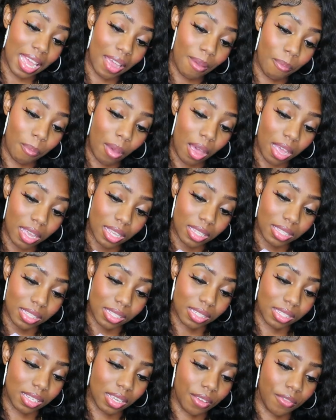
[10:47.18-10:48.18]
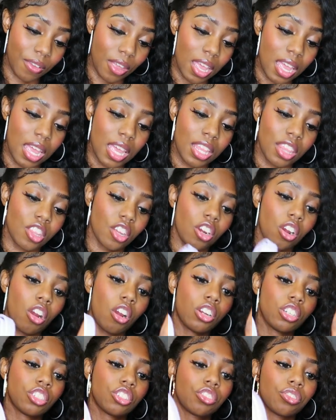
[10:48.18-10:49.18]
have pockets and stuff. There
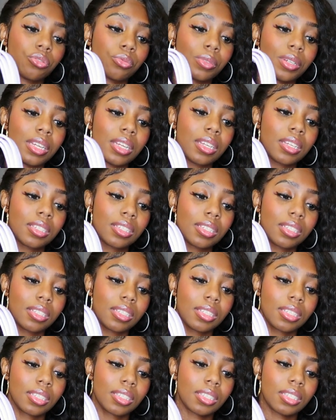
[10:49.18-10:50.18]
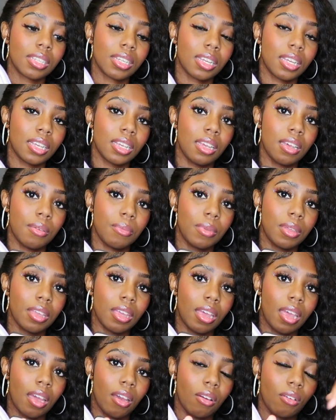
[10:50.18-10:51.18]
are strings
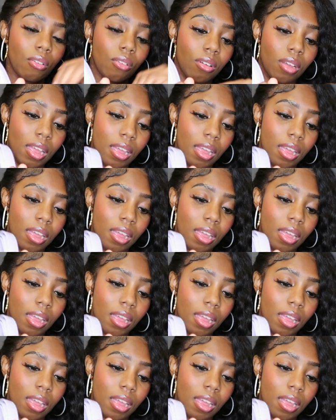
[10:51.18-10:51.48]
coming out.